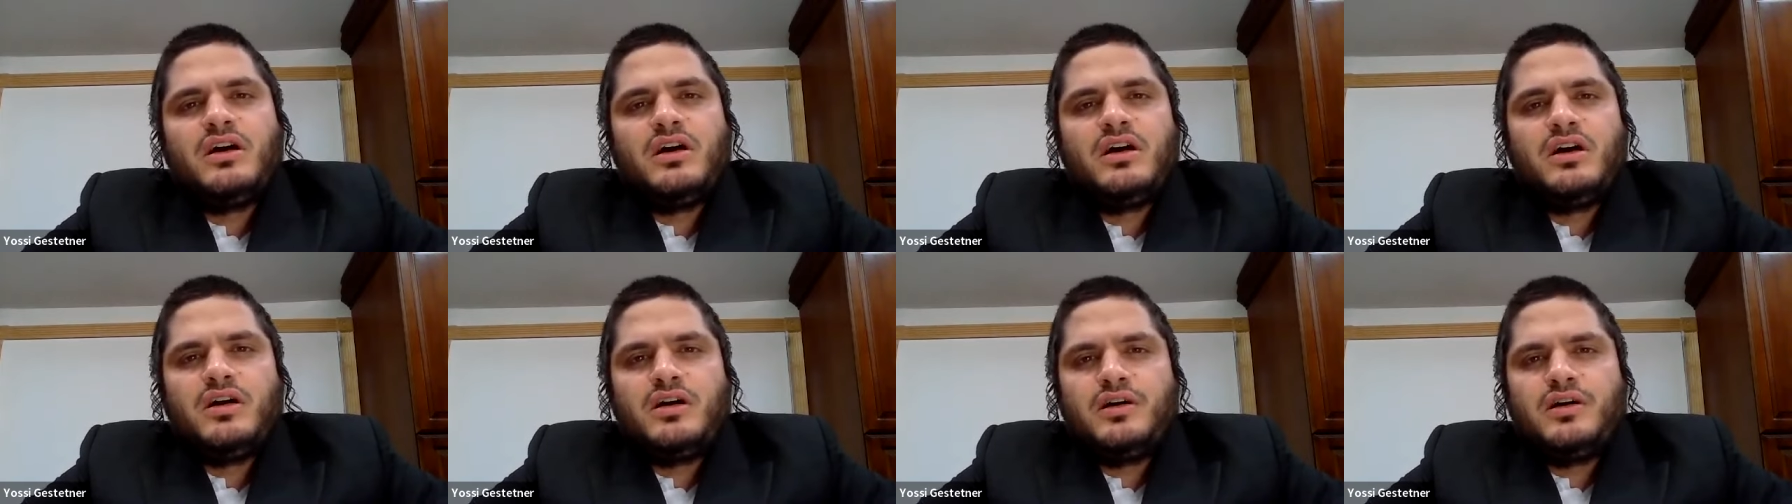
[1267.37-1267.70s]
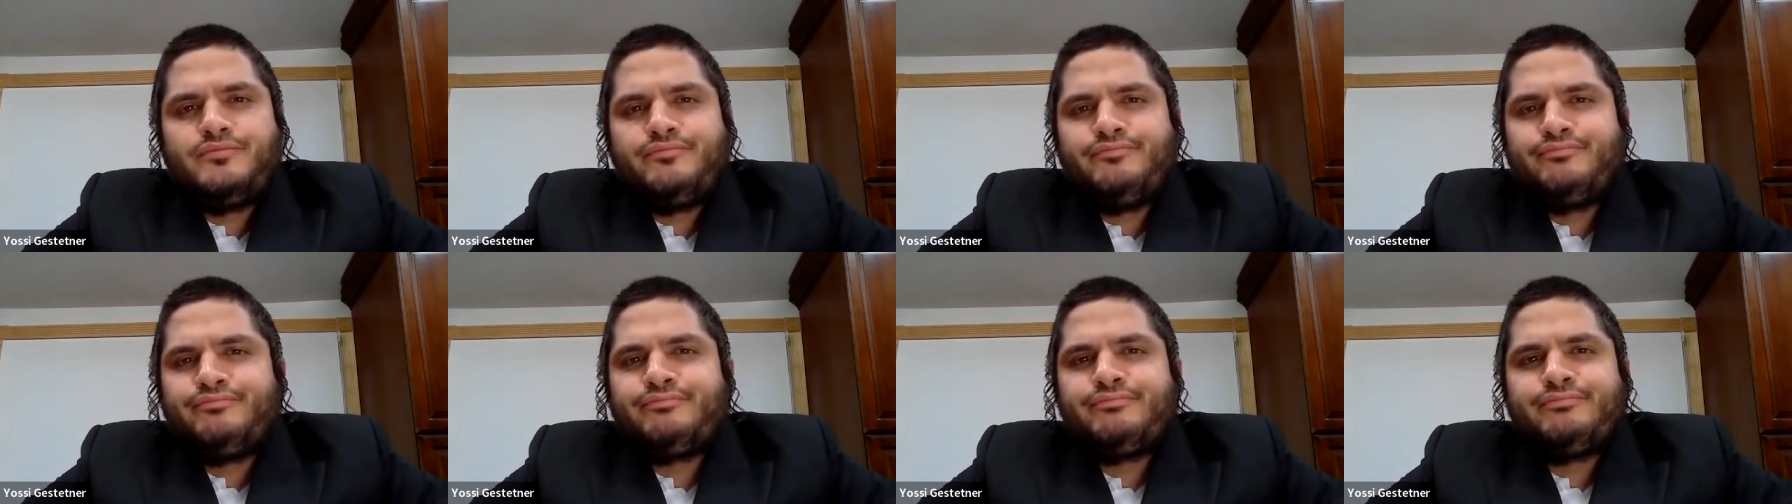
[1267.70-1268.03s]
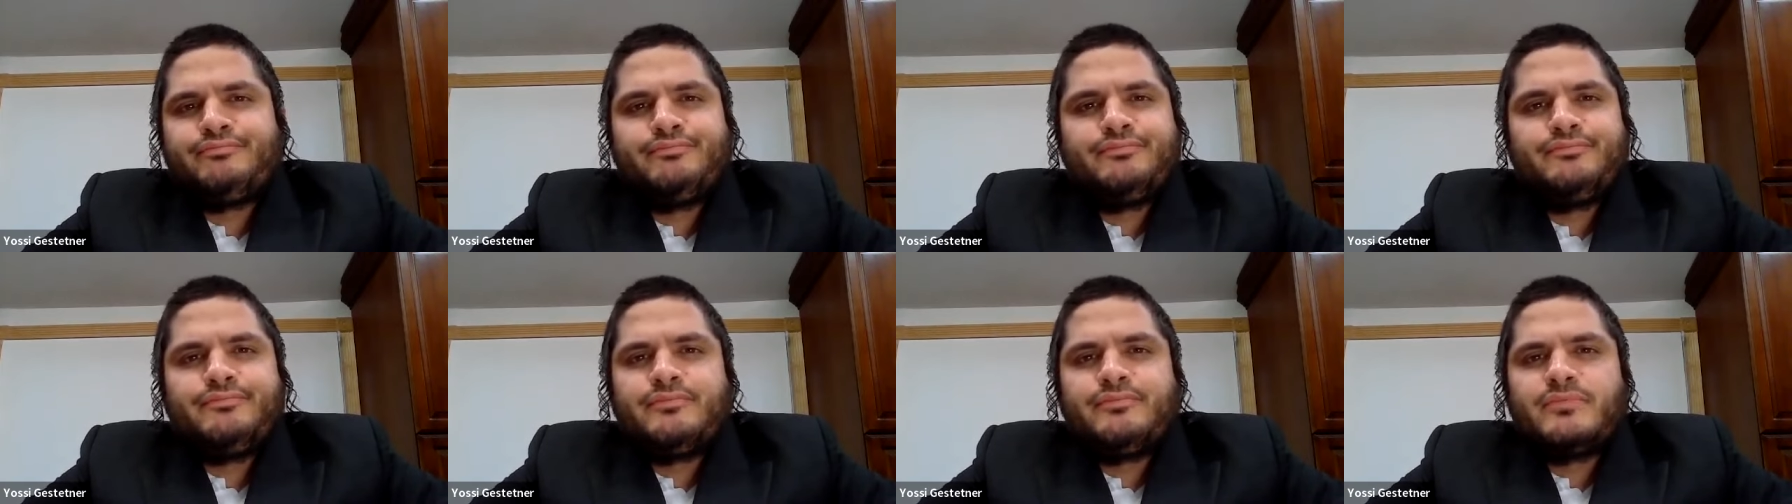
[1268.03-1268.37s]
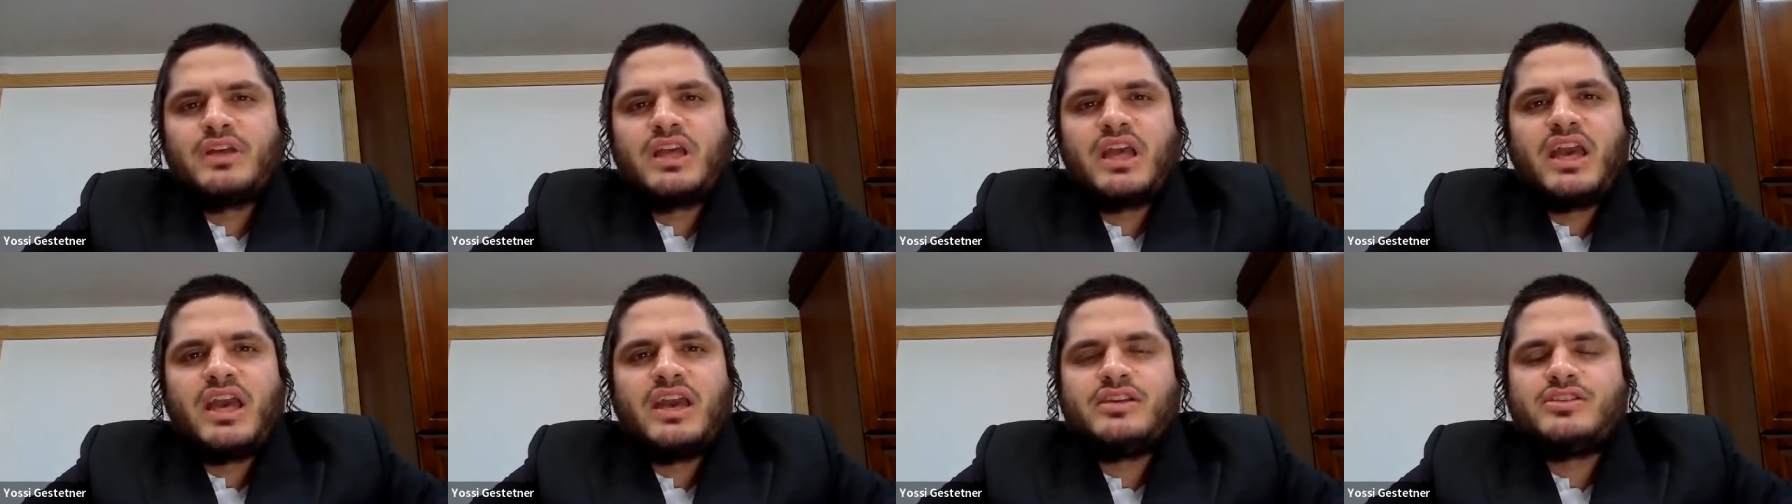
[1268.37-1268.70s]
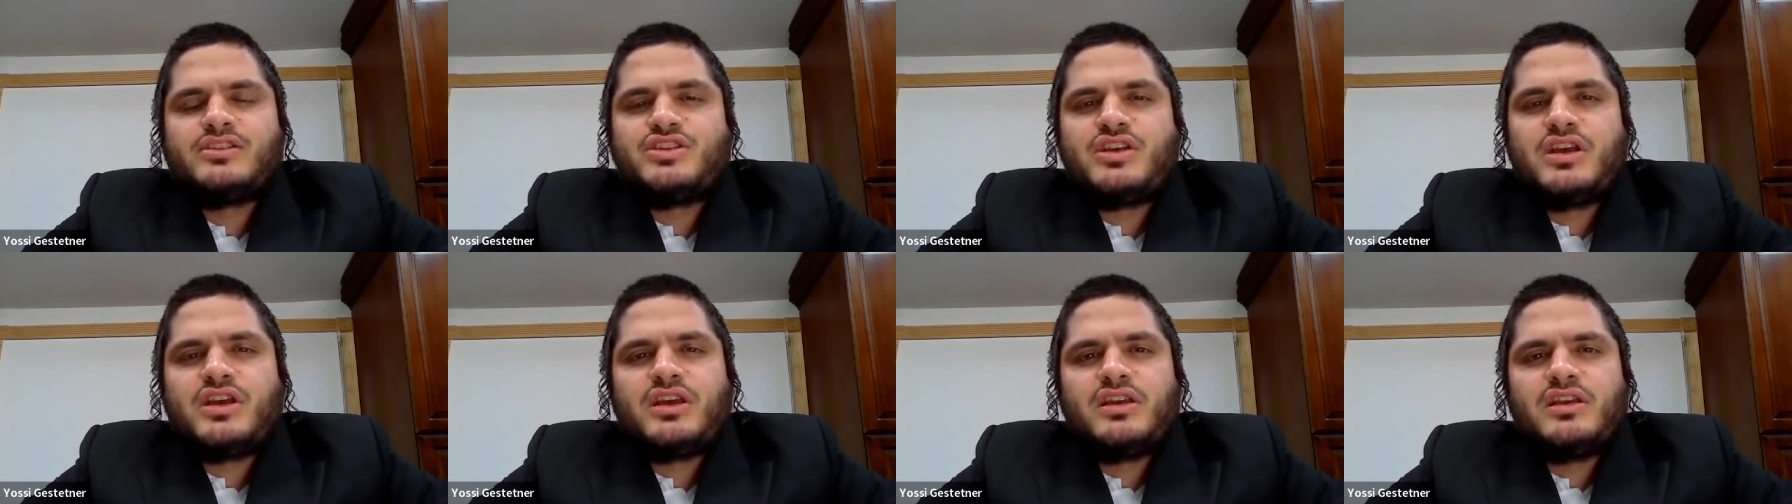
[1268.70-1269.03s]
Um,
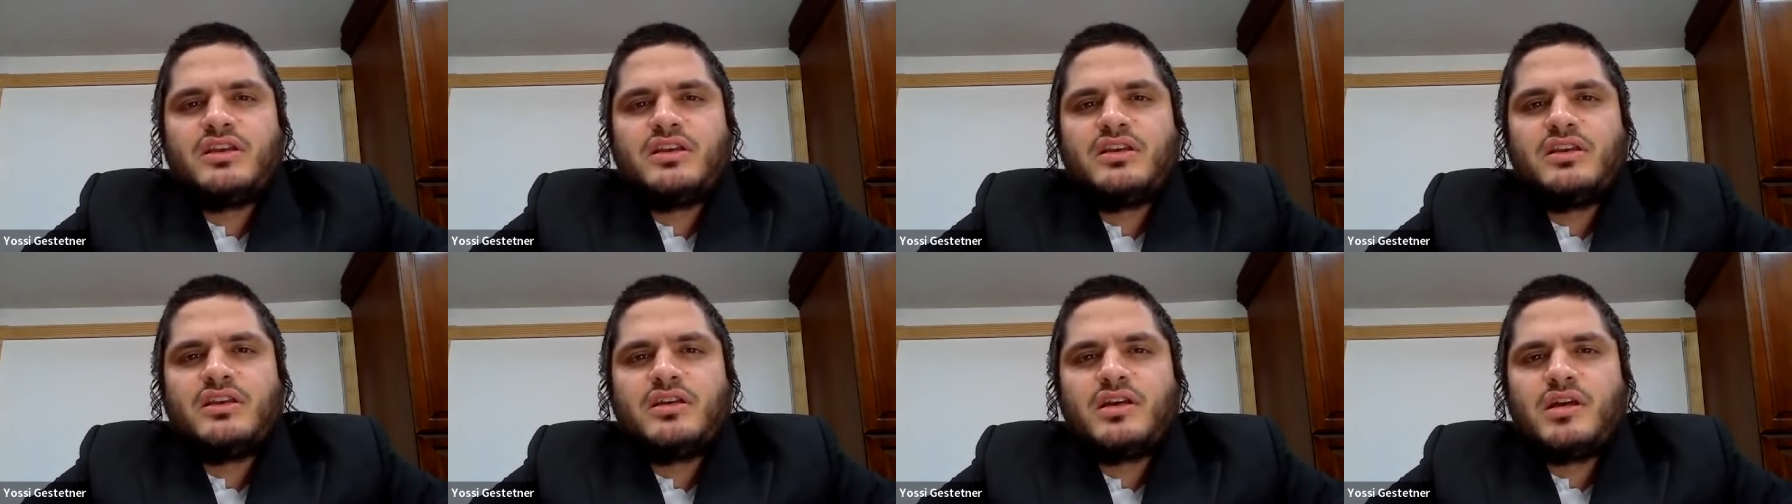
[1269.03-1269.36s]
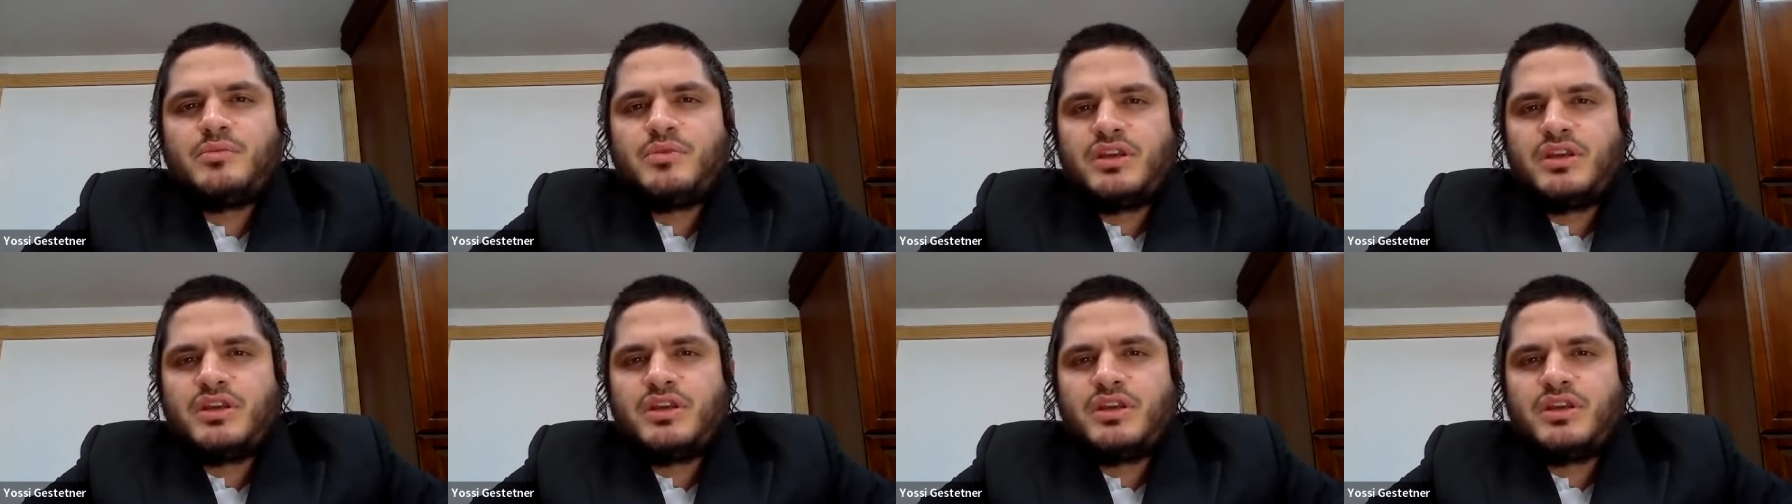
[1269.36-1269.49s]
KJ,